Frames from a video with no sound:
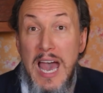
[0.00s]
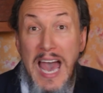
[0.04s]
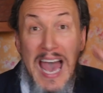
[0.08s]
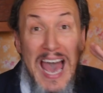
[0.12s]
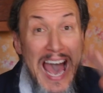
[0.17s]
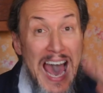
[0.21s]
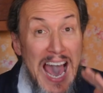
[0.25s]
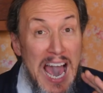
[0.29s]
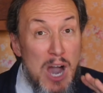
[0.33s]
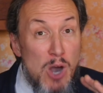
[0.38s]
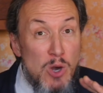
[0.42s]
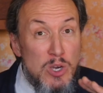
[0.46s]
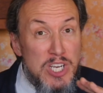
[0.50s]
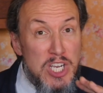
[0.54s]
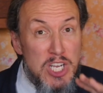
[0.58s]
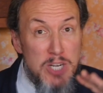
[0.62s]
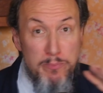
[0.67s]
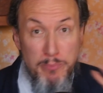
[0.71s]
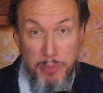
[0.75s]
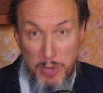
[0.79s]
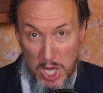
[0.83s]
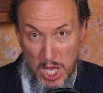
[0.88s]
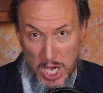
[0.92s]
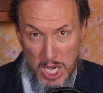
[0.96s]
How
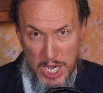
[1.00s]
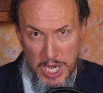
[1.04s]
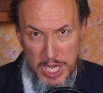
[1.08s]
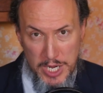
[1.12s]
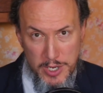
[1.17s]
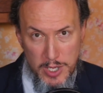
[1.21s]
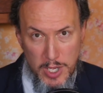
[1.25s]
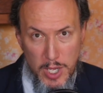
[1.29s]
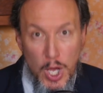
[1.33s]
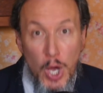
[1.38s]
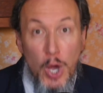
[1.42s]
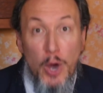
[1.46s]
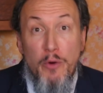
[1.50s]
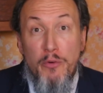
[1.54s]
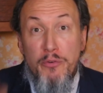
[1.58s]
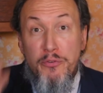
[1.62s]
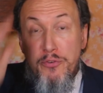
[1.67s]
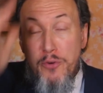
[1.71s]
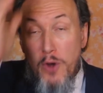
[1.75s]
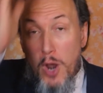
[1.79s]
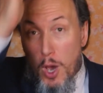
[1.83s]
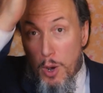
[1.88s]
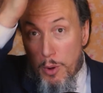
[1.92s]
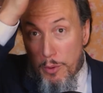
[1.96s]
can blood
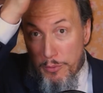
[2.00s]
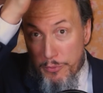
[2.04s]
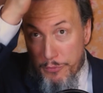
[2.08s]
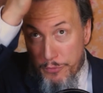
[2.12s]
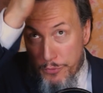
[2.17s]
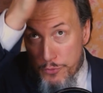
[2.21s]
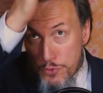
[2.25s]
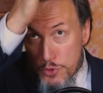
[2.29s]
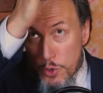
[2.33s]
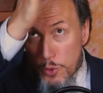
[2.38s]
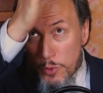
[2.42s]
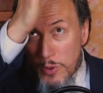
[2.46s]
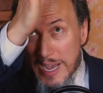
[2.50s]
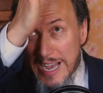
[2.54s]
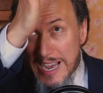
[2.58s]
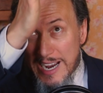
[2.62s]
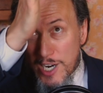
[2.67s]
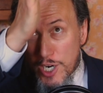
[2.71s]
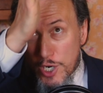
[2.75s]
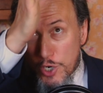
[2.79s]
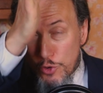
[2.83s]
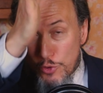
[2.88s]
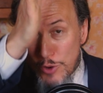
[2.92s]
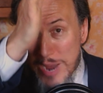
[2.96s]
flow through
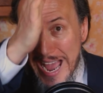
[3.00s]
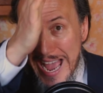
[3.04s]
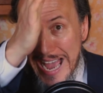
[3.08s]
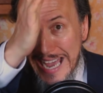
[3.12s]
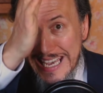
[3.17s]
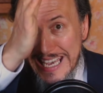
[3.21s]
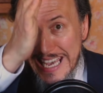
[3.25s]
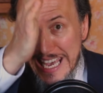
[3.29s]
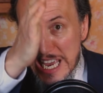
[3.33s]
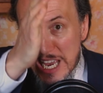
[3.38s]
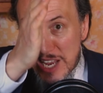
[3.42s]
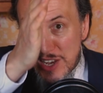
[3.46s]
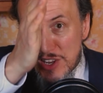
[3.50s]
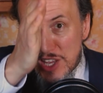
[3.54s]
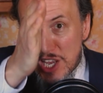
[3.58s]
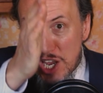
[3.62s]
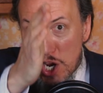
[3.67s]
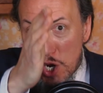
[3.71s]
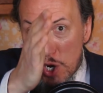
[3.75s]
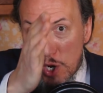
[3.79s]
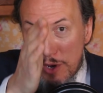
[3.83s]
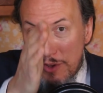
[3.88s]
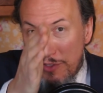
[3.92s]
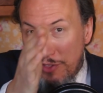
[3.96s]
a crack in
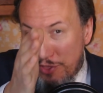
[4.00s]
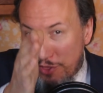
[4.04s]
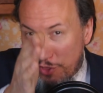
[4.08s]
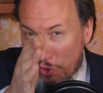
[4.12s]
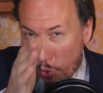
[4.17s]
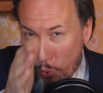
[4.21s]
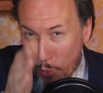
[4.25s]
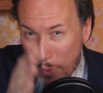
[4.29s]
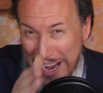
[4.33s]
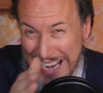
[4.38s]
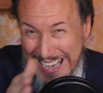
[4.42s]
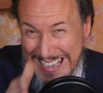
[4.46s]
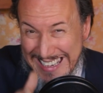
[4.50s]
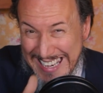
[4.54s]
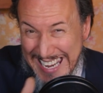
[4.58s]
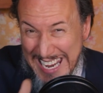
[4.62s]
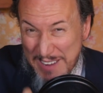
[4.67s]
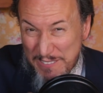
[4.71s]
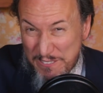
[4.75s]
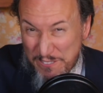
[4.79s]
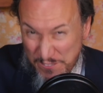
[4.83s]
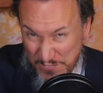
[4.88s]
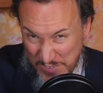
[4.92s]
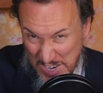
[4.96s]
the earth
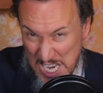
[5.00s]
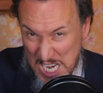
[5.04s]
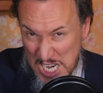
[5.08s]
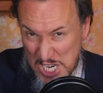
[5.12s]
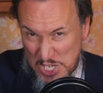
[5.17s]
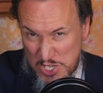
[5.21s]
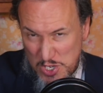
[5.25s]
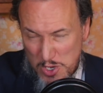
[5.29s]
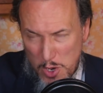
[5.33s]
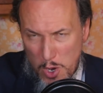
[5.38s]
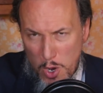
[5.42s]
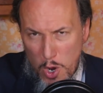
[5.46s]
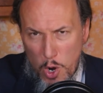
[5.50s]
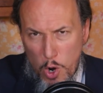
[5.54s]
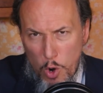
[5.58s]
20 feet